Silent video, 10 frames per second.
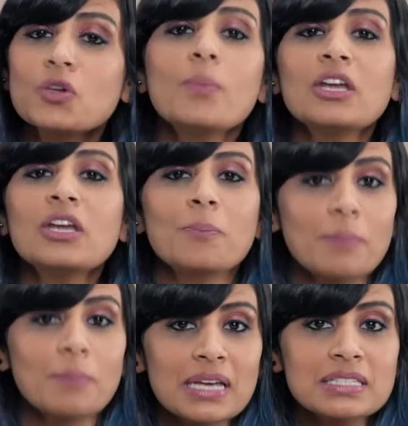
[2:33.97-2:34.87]
many
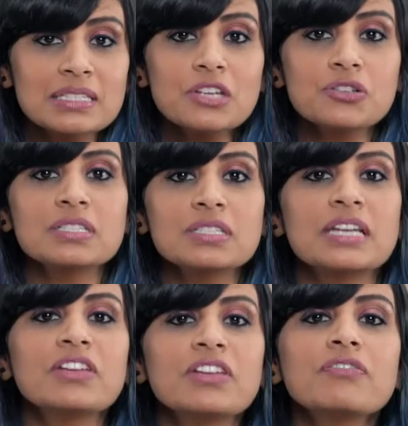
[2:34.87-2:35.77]
optimizations
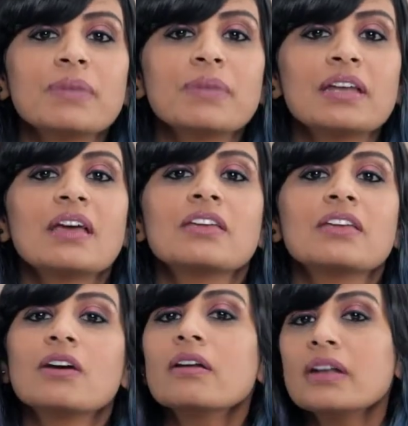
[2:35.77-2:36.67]
that we've made
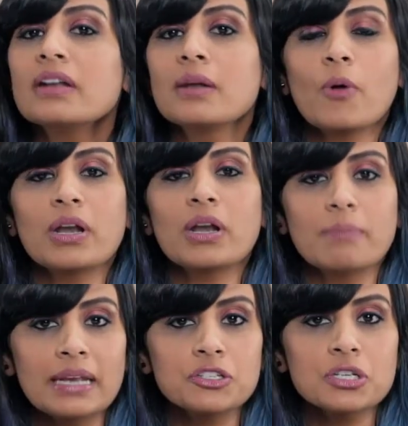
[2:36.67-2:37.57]
here in Endpoint
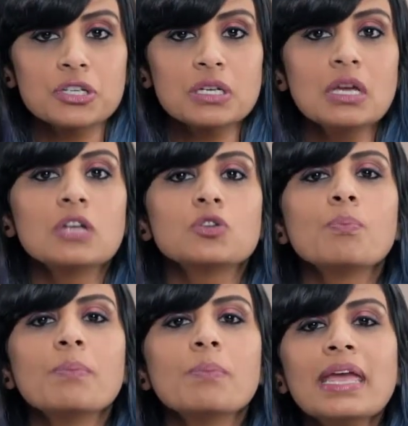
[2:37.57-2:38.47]
Manager to
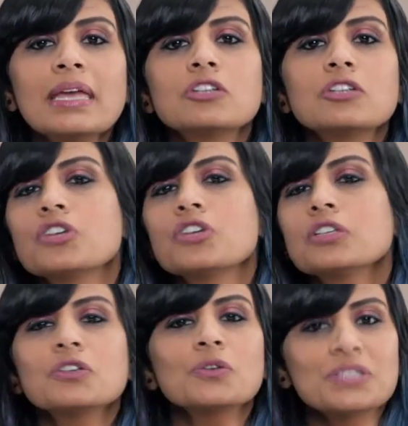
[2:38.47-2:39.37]
make it
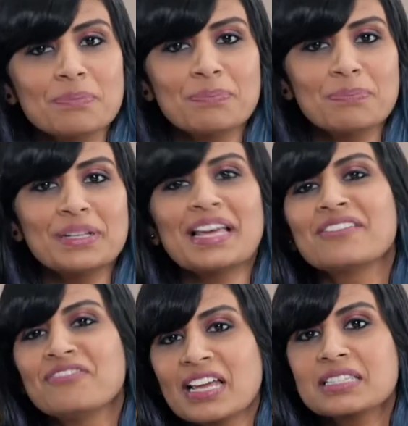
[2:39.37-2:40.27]
just so simple
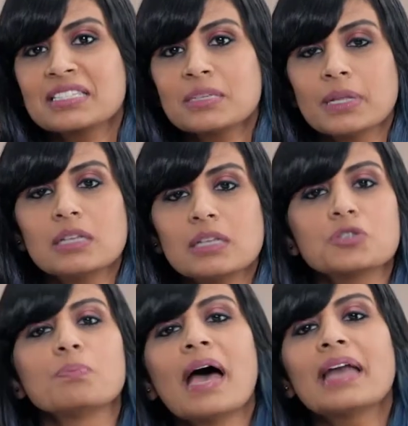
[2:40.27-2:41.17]
and flexible to
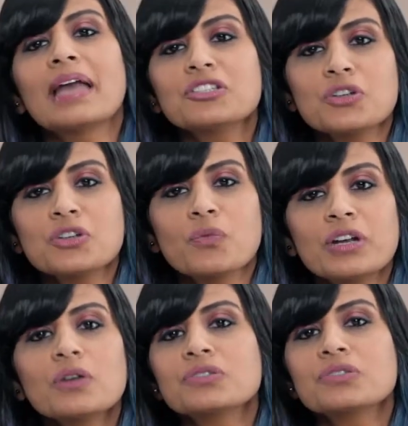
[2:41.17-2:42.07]
manage your
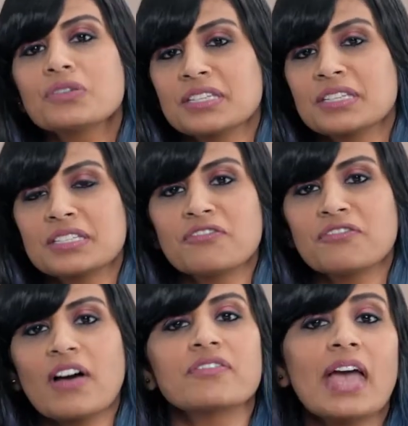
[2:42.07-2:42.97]
Windows
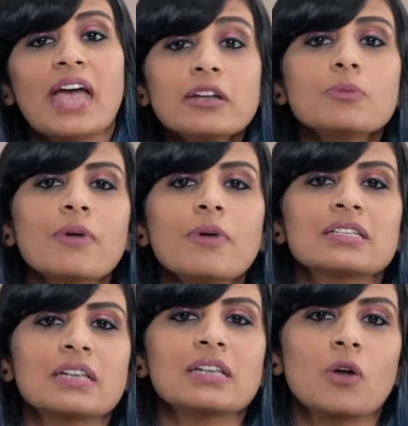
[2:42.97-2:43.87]
365
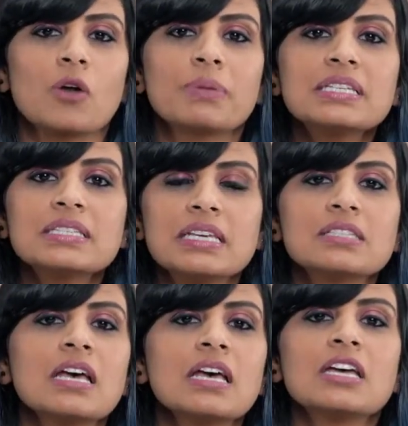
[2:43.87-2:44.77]
Enterprise Cloud
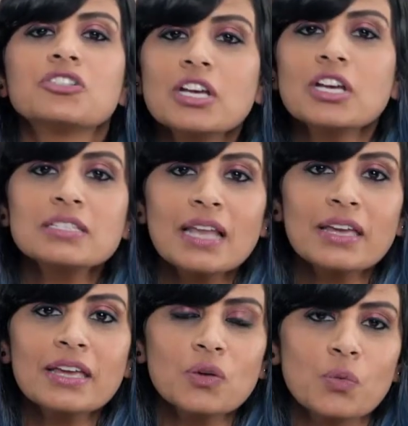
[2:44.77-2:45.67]
PCs just
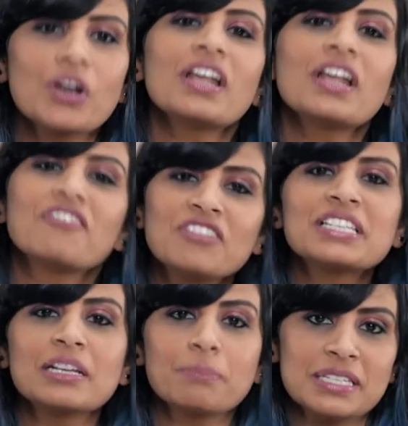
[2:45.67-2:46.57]
like you would a
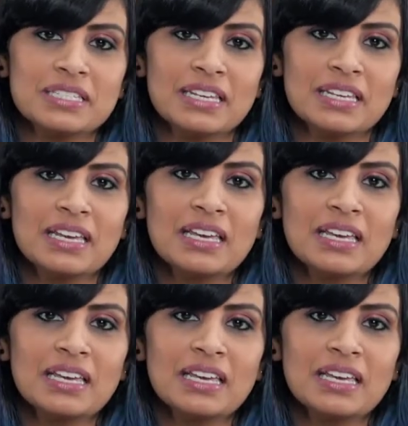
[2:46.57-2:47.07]
physical PC,